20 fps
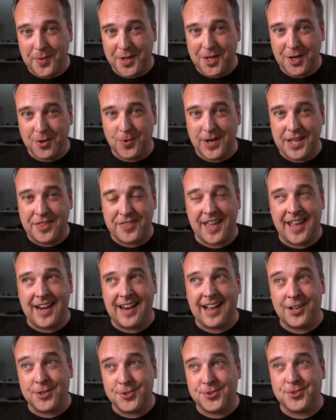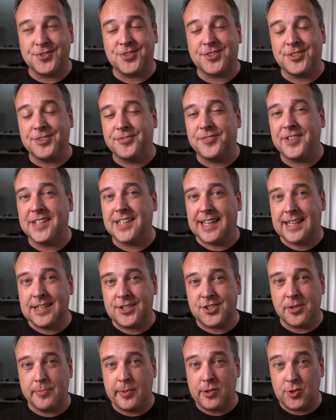familiar with, and I also still feel like
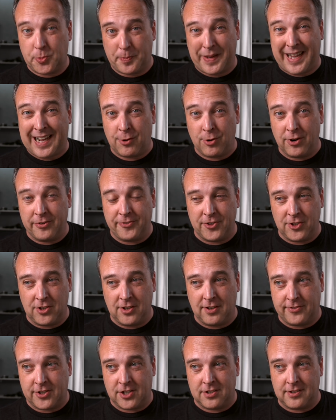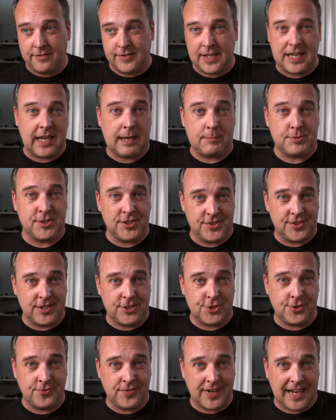it's the most powerful of all of the options
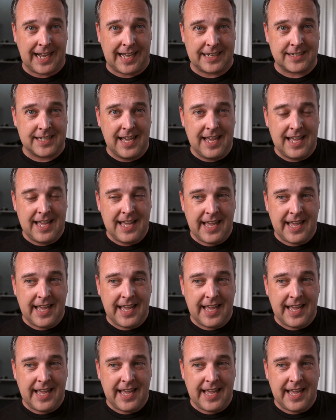that you've got.